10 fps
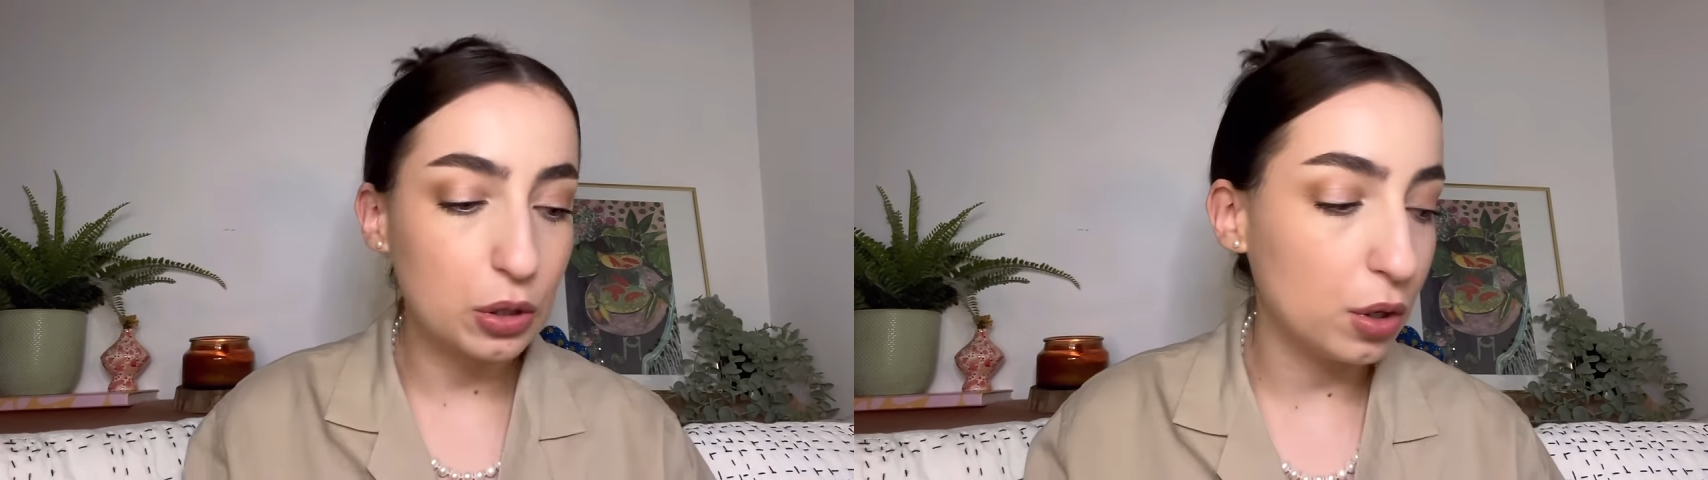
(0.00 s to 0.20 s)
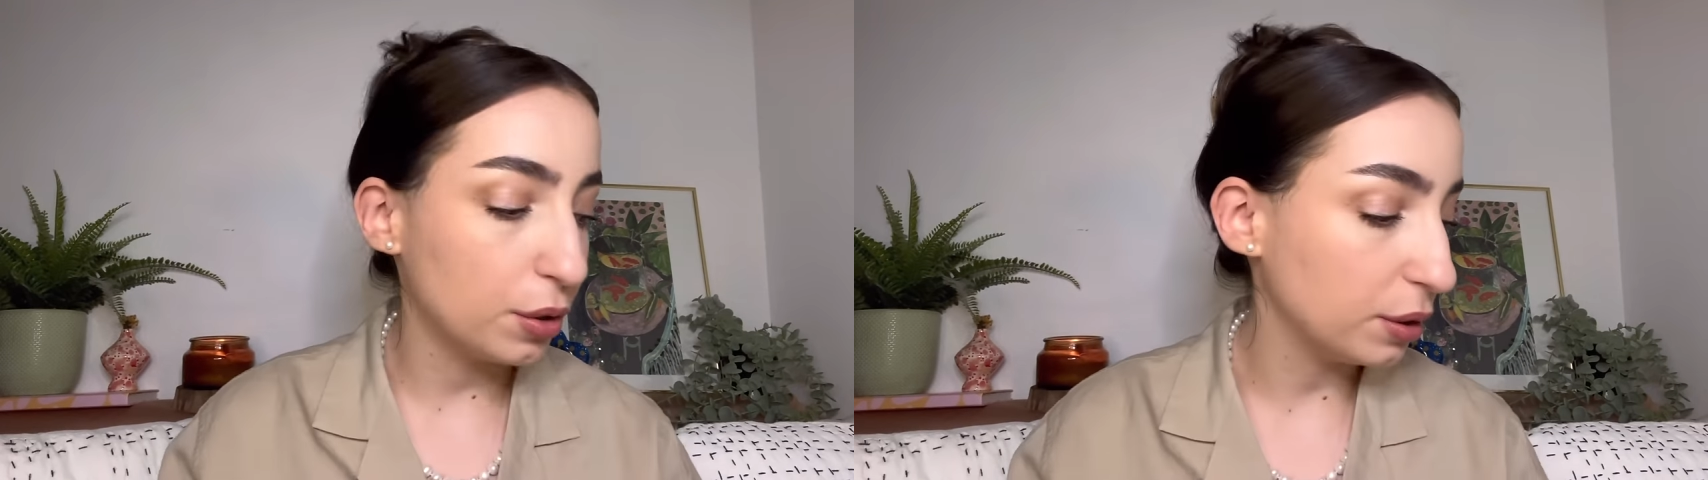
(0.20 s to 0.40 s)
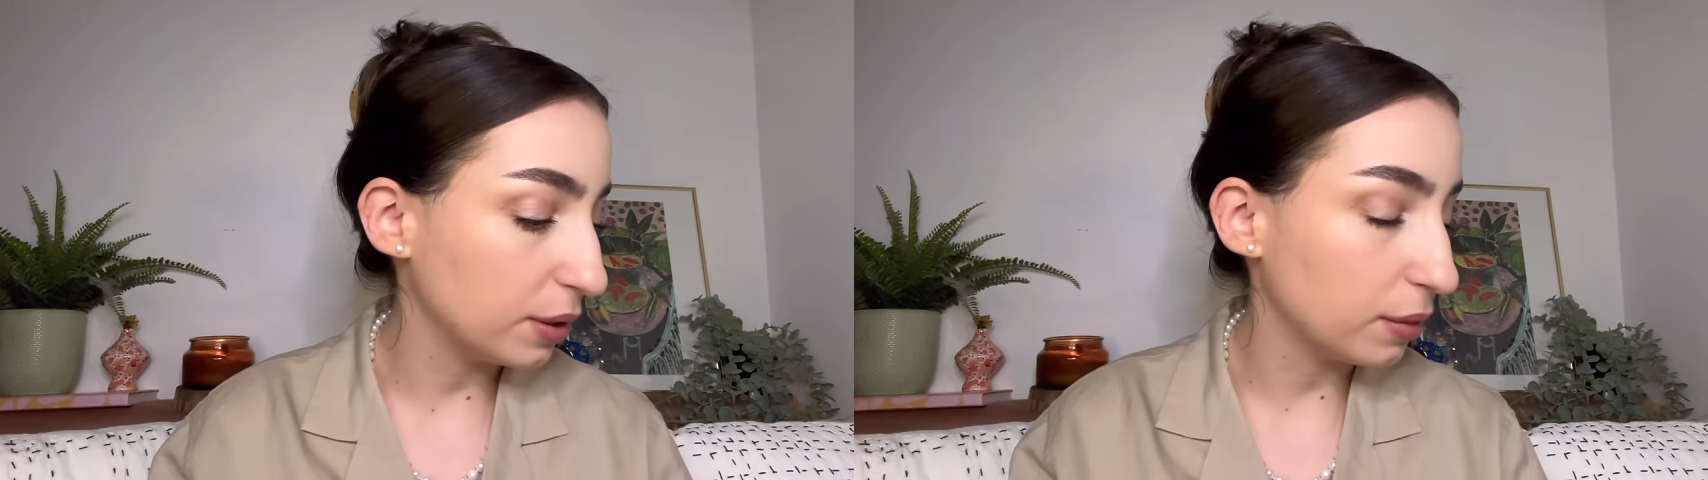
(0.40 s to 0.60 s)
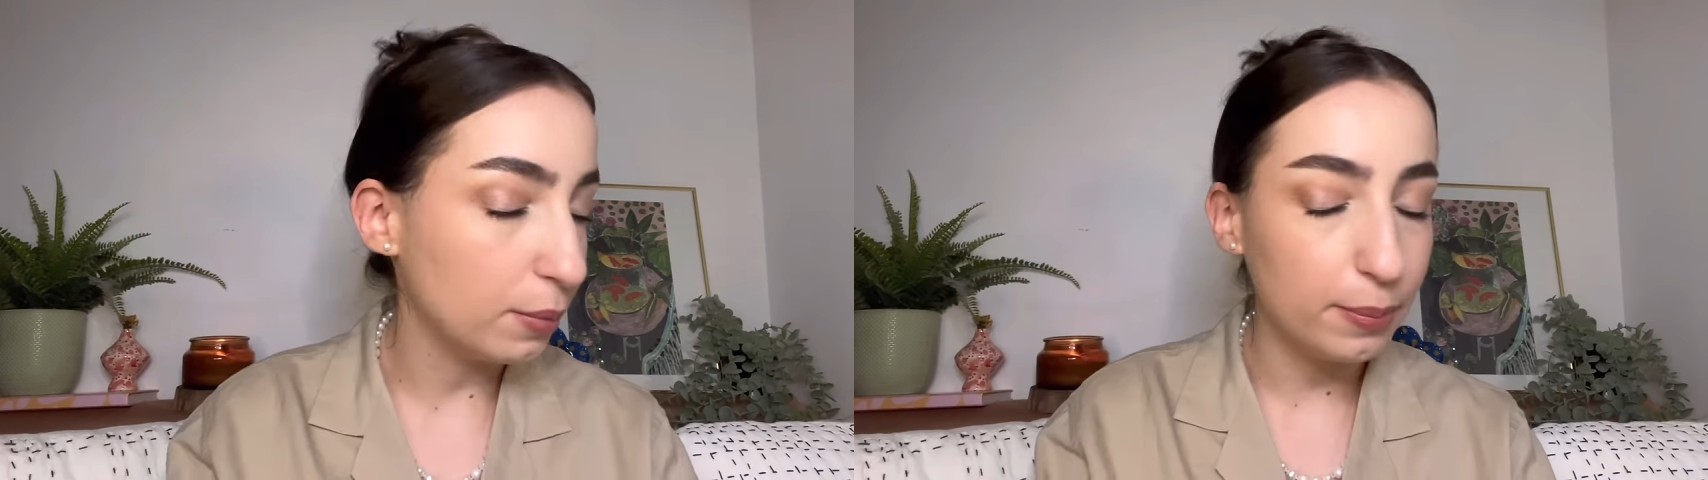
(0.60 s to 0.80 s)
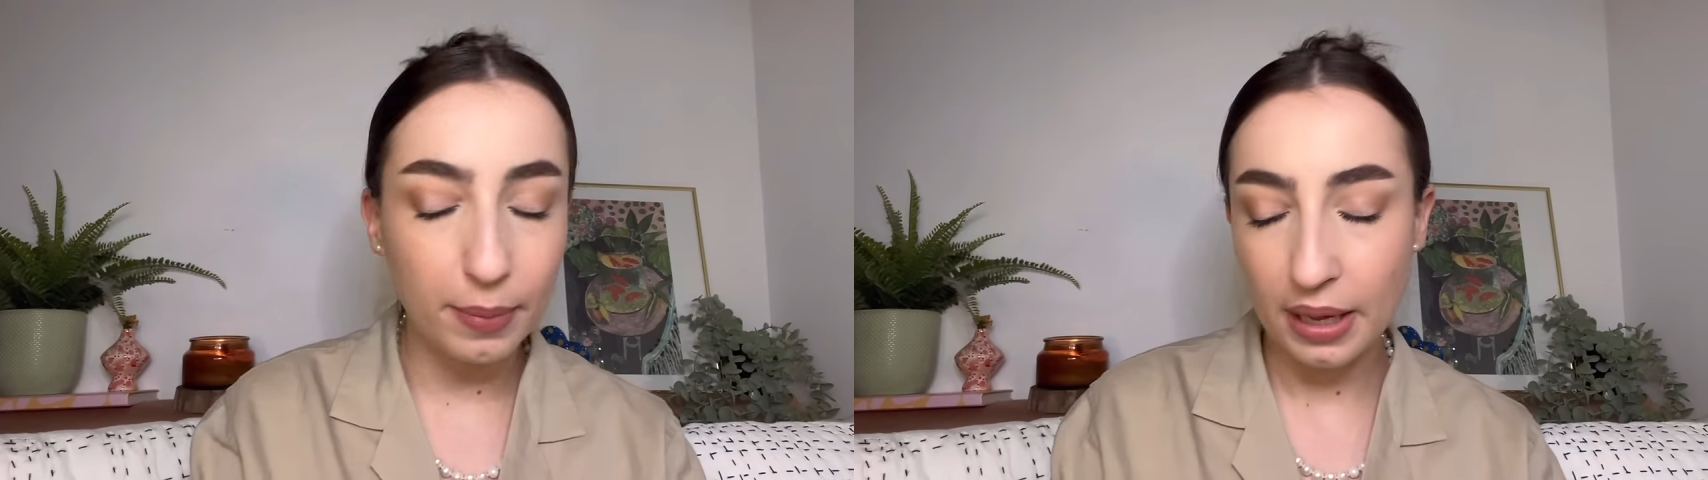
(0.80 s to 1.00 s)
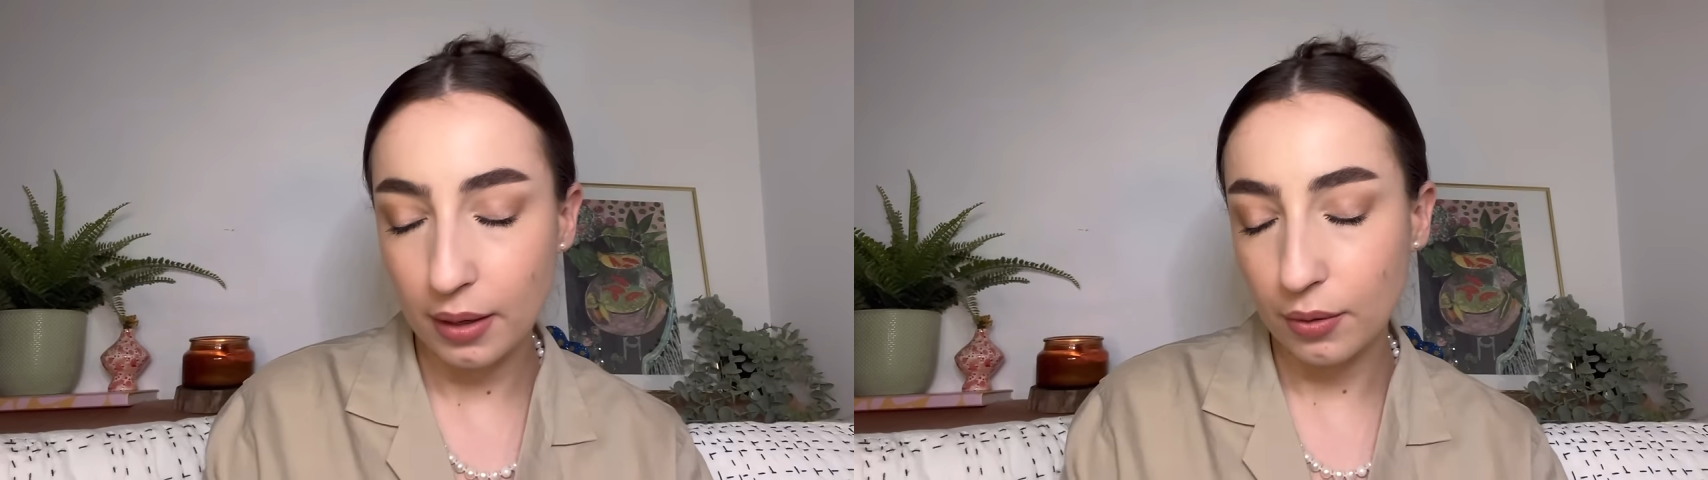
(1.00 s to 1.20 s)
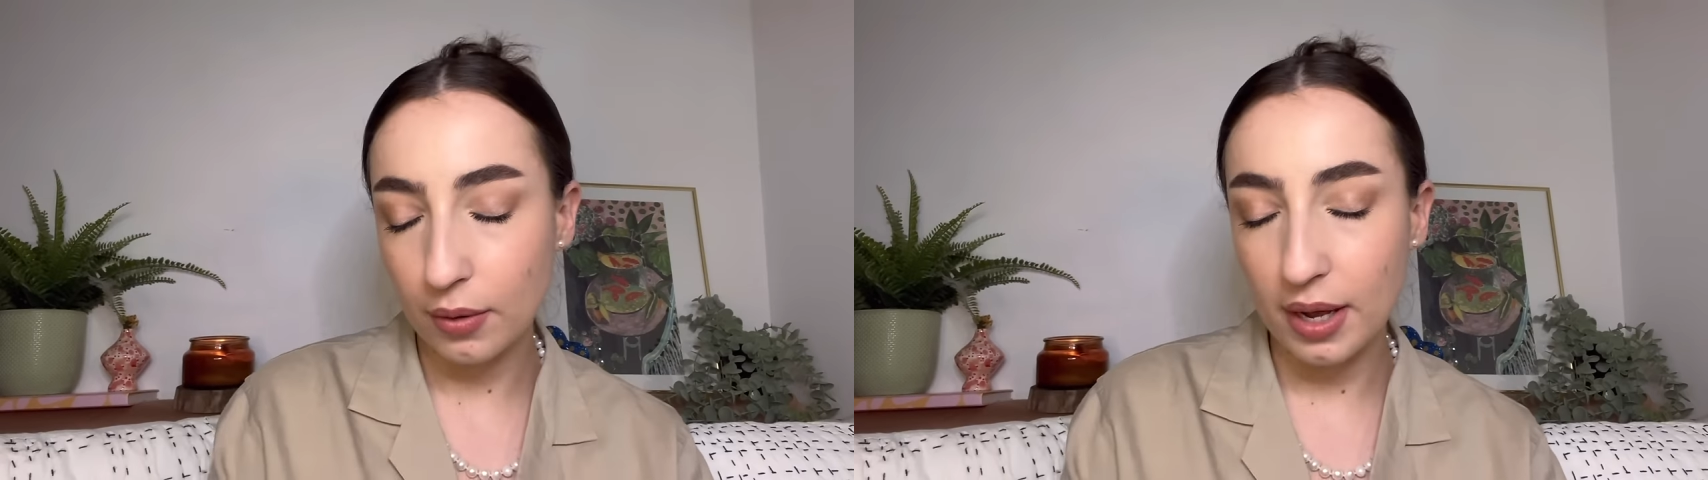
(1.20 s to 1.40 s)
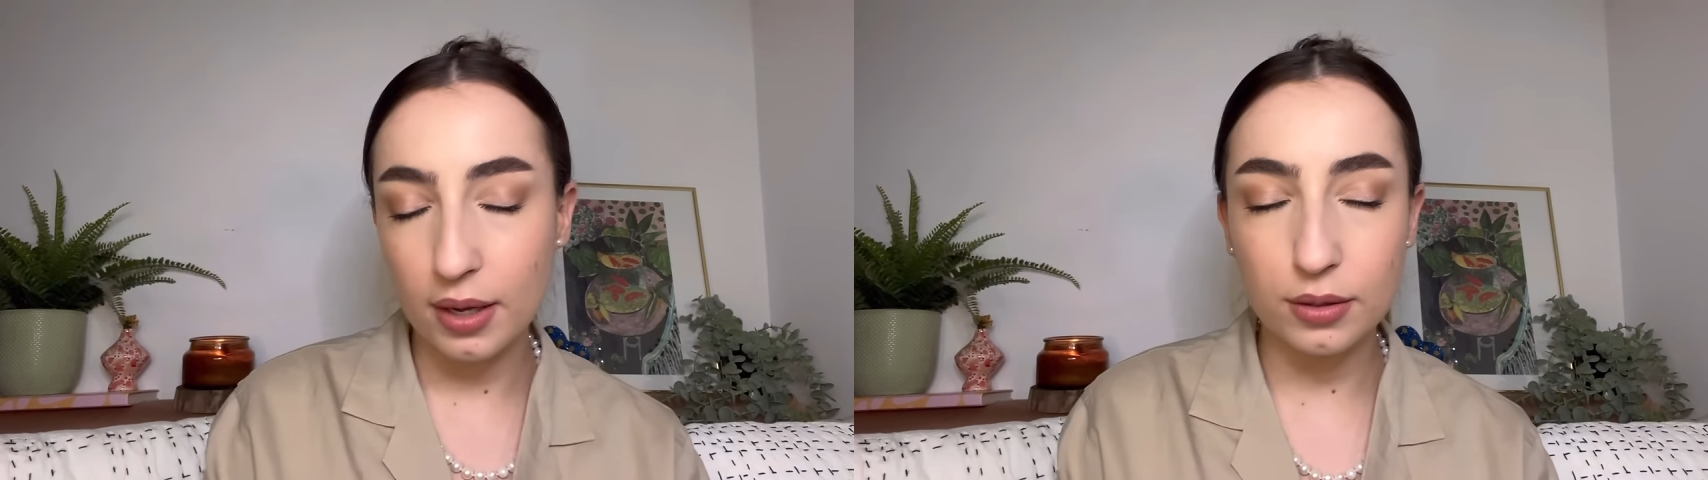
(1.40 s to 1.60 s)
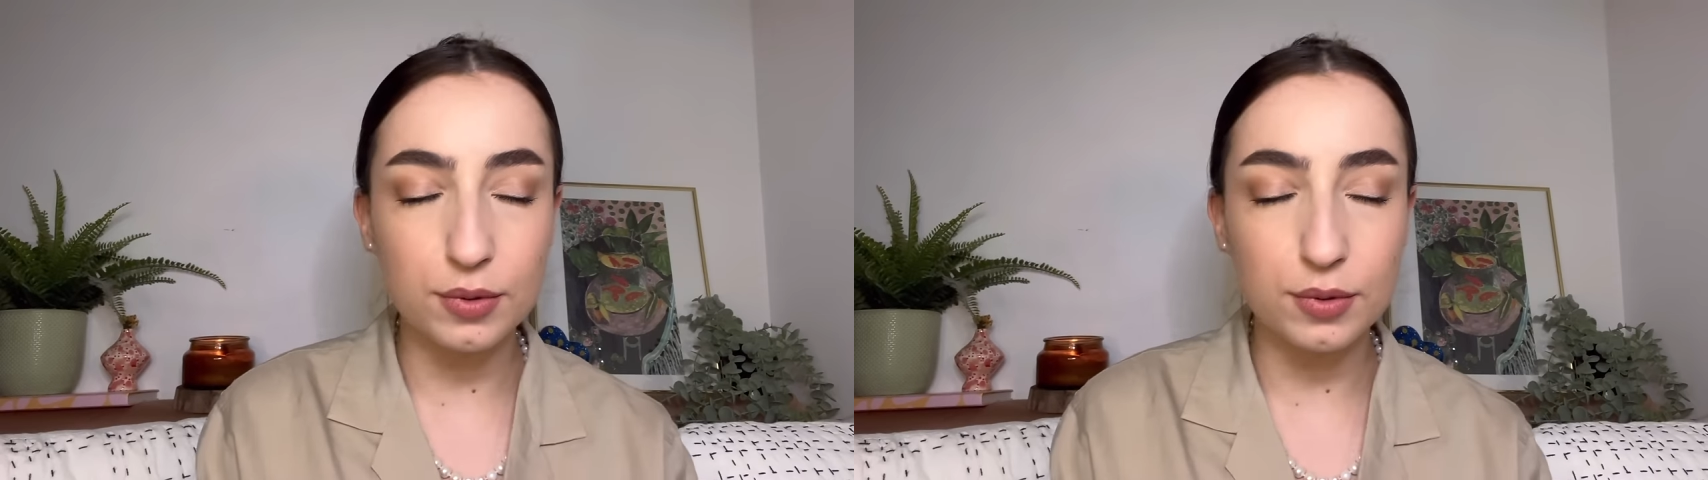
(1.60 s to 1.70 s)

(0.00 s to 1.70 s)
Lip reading: on in the background.